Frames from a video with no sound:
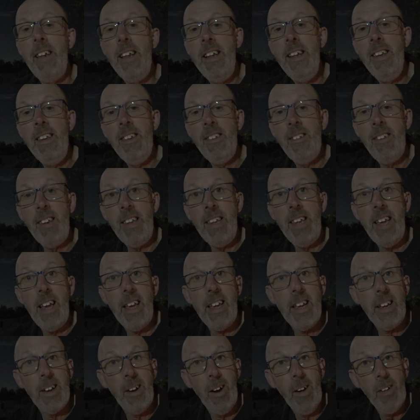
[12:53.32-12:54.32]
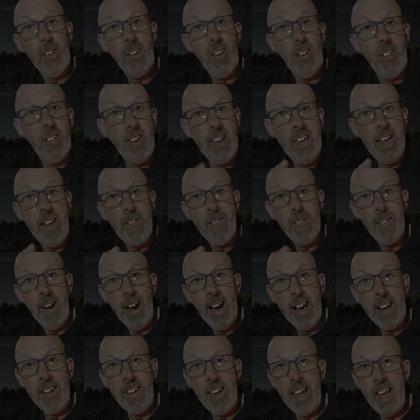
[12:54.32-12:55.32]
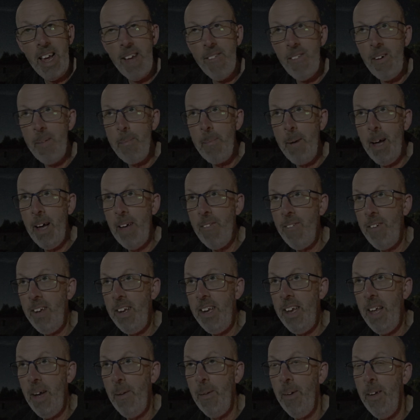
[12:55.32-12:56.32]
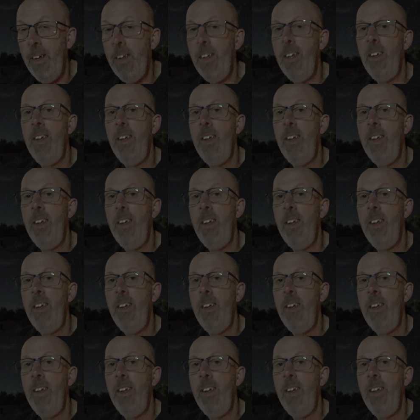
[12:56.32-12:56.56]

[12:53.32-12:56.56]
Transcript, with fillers: didn't see it, you got to see it right here on my video.